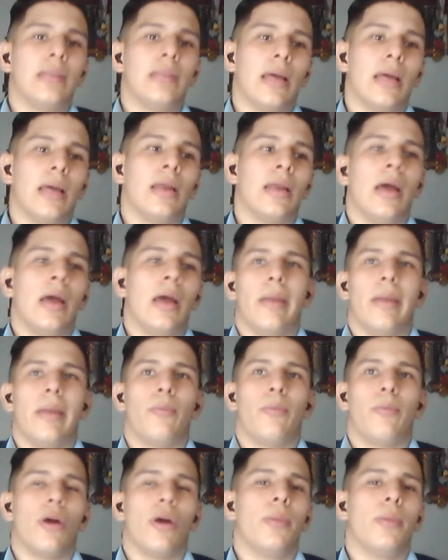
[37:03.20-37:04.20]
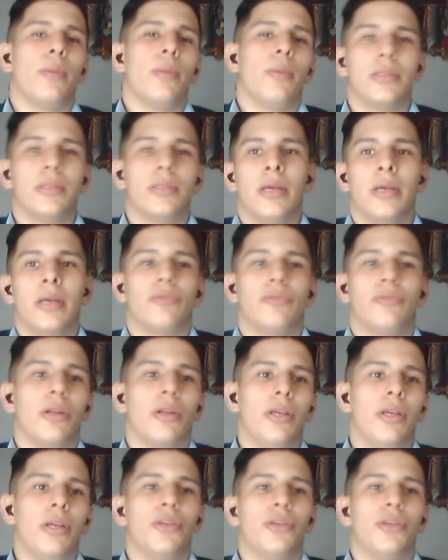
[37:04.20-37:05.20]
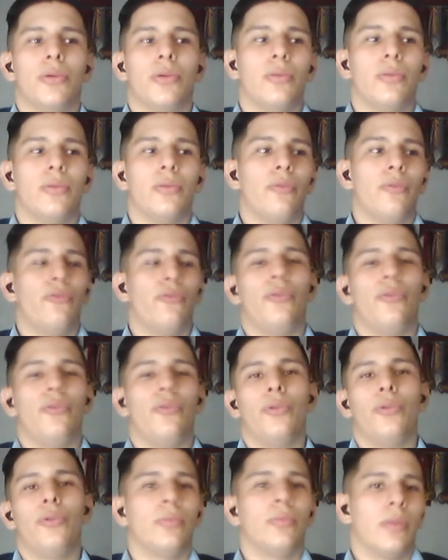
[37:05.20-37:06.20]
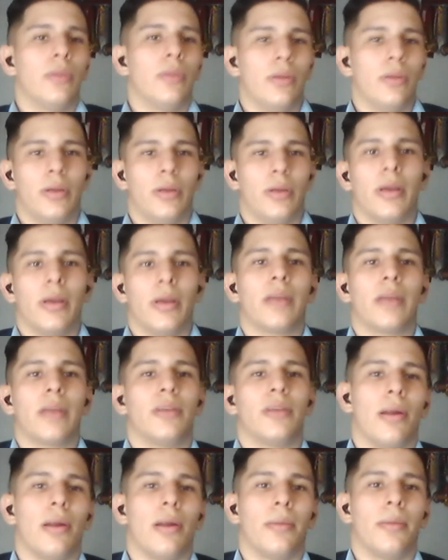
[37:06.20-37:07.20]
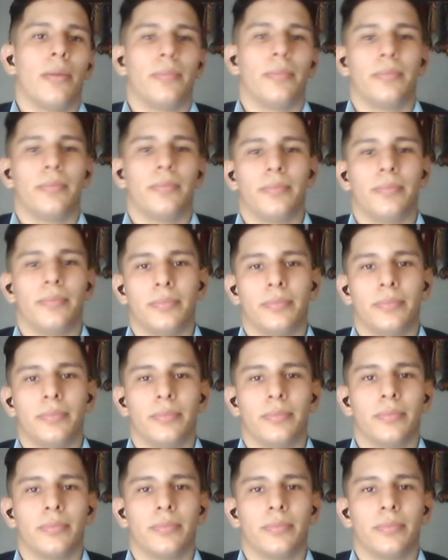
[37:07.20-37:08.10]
as an island, a province, tradition, food, etc.